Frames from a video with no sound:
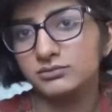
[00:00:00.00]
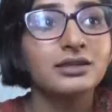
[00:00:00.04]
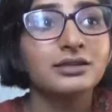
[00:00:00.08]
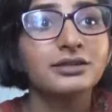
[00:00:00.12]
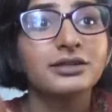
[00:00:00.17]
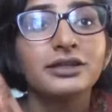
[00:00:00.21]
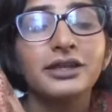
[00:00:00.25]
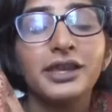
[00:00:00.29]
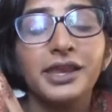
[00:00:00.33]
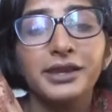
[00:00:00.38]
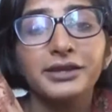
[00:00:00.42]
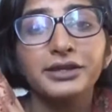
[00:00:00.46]

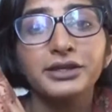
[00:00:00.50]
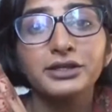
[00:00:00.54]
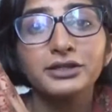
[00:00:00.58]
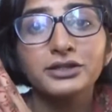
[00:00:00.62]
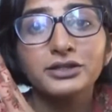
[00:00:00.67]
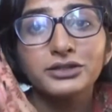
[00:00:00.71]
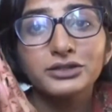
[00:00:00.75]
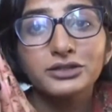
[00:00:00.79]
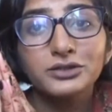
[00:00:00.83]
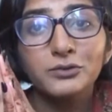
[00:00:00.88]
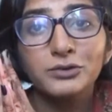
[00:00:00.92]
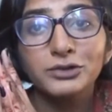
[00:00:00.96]
The
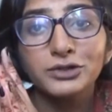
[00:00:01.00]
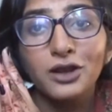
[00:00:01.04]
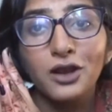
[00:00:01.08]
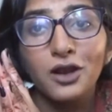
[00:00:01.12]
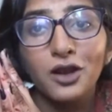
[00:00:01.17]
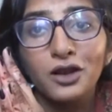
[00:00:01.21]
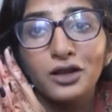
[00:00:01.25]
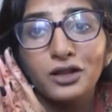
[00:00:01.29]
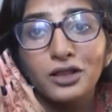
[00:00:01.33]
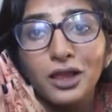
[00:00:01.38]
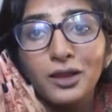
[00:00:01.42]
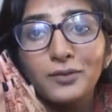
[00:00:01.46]
characters were
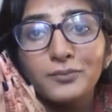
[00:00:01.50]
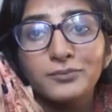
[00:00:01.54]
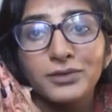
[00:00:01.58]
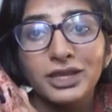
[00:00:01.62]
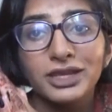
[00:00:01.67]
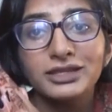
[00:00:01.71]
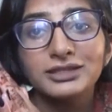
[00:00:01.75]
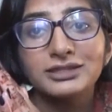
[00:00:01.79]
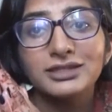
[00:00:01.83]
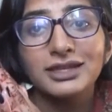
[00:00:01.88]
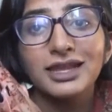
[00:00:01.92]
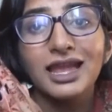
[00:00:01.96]
all
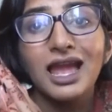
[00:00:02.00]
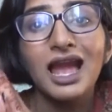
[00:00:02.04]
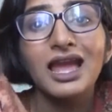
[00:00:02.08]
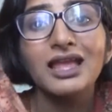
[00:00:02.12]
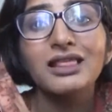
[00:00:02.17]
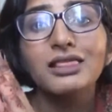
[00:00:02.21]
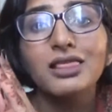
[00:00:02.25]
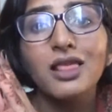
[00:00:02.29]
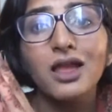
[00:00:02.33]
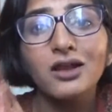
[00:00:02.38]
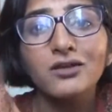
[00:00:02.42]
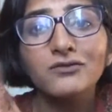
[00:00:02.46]
amazing. I
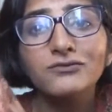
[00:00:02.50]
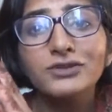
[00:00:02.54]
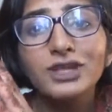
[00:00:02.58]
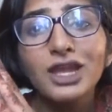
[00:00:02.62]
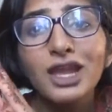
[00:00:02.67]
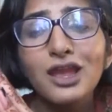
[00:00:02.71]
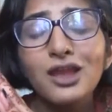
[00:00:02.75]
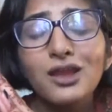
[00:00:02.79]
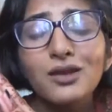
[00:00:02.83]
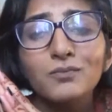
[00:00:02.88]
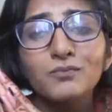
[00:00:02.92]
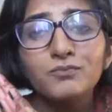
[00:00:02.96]
loved
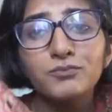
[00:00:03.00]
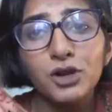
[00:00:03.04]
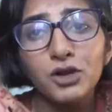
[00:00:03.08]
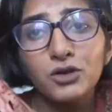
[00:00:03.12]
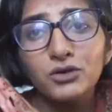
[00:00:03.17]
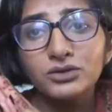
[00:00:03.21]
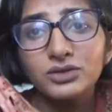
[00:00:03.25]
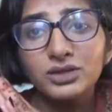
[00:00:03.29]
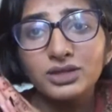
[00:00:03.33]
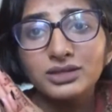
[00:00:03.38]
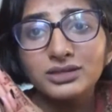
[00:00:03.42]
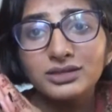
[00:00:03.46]

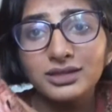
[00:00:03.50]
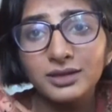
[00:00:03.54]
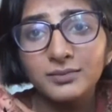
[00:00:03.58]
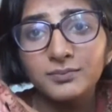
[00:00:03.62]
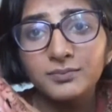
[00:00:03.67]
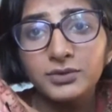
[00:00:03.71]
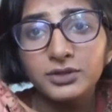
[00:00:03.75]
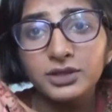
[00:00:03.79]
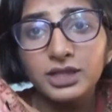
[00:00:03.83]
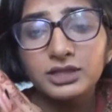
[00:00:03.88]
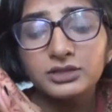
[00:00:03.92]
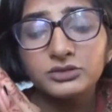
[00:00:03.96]
both
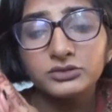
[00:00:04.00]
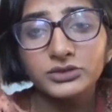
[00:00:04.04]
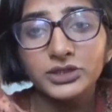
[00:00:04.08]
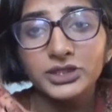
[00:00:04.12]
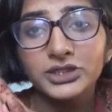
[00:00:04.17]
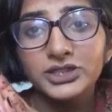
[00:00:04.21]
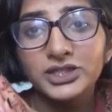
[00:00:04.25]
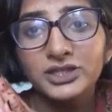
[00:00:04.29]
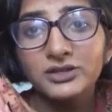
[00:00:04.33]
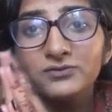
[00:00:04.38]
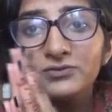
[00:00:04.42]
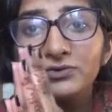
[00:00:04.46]
Dimple and
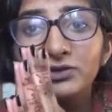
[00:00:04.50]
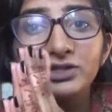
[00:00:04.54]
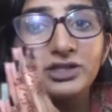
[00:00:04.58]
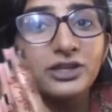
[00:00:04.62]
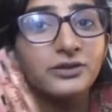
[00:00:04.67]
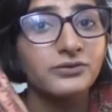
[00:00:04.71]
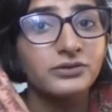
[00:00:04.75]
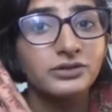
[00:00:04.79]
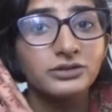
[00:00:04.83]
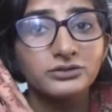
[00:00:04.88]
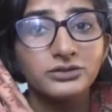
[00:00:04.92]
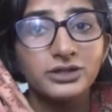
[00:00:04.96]
Rishi for
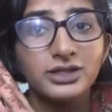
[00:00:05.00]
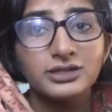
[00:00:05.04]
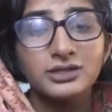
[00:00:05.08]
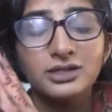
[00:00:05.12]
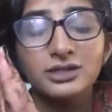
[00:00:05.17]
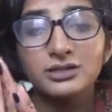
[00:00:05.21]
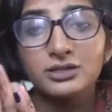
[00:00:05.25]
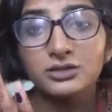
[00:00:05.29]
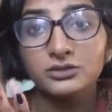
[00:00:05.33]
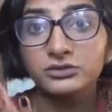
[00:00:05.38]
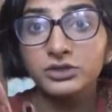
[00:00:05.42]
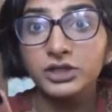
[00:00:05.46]
different
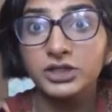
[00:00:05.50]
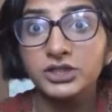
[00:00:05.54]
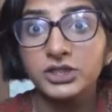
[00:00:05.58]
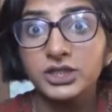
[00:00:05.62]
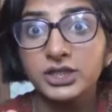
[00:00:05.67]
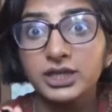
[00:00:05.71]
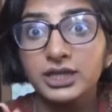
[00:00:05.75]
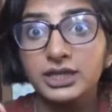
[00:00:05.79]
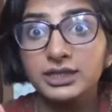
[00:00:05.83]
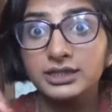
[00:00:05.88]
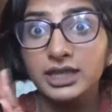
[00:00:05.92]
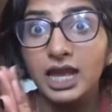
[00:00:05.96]
reasons.
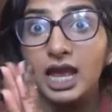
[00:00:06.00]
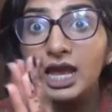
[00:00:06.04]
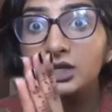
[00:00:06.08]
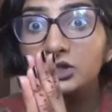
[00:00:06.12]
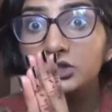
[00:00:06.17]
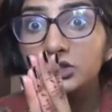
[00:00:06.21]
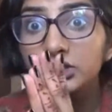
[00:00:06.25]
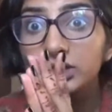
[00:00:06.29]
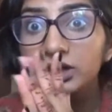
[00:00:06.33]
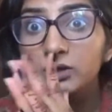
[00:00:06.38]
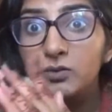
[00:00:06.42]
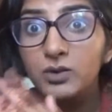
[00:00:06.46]
Rishi is
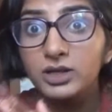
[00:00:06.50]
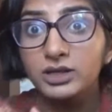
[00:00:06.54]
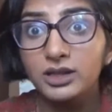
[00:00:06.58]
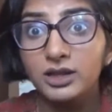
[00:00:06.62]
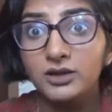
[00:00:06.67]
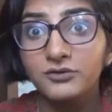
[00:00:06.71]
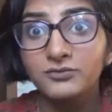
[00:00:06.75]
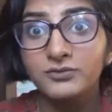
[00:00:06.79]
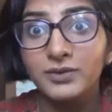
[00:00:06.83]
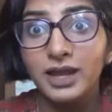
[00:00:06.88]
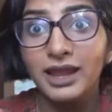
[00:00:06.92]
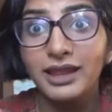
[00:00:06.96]
actually one
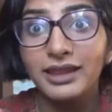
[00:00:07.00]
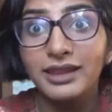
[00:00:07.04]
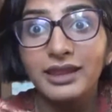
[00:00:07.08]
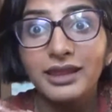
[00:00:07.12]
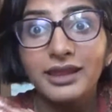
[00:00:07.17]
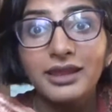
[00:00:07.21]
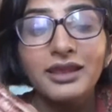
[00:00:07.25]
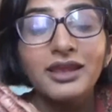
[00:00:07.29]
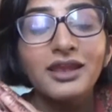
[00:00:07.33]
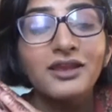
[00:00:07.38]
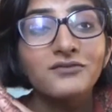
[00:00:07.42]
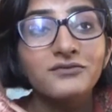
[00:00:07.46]
of my
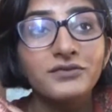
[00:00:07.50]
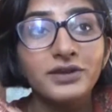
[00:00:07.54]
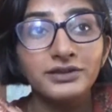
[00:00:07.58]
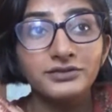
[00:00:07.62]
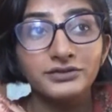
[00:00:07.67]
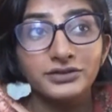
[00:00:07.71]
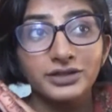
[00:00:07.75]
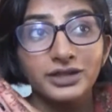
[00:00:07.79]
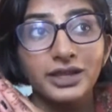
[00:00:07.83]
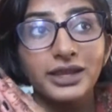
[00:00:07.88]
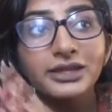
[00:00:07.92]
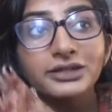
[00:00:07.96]

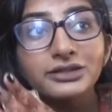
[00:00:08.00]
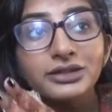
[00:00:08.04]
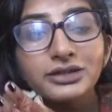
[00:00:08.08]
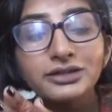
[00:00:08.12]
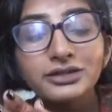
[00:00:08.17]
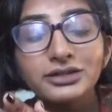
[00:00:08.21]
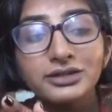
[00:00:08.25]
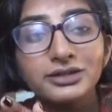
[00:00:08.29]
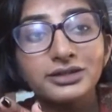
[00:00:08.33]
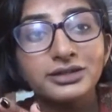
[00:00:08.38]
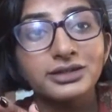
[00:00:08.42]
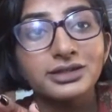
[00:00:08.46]
favorite
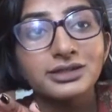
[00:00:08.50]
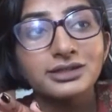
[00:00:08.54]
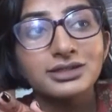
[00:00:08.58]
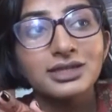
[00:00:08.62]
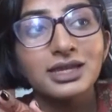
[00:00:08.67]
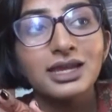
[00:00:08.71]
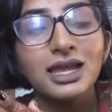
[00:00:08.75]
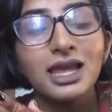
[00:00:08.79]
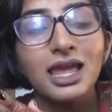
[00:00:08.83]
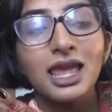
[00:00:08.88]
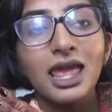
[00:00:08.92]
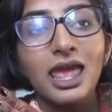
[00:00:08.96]
characters,
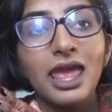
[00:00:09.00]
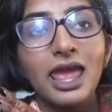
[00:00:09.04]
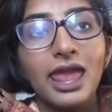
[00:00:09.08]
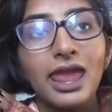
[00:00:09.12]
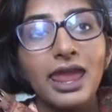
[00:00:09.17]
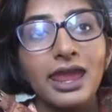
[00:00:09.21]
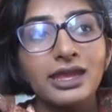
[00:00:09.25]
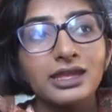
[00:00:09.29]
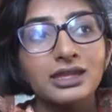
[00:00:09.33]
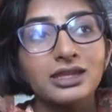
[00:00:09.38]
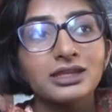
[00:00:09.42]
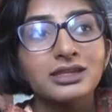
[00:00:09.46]

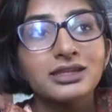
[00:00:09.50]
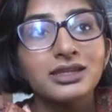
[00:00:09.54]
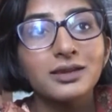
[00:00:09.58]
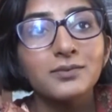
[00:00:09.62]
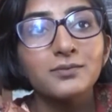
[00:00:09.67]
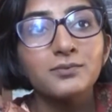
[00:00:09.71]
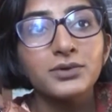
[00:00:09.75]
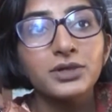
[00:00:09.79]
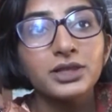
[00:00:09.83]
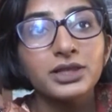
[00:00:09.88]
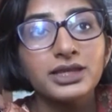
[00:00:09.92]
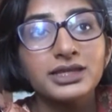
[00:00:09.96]
and
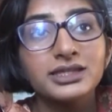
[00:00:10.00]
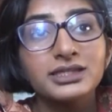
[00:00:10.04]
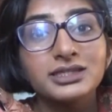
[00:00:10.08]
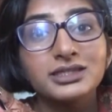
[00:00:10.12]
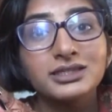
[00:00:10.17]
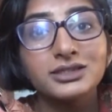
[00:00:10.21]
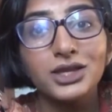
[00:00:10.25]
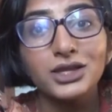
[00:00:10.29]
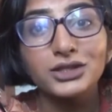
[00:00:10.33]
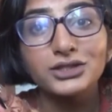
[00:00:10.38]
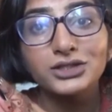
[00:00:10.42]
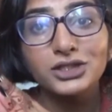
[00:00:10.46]
Dimple is
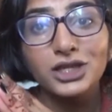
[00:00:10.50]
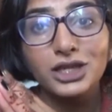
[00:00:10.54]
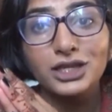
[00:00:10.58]
such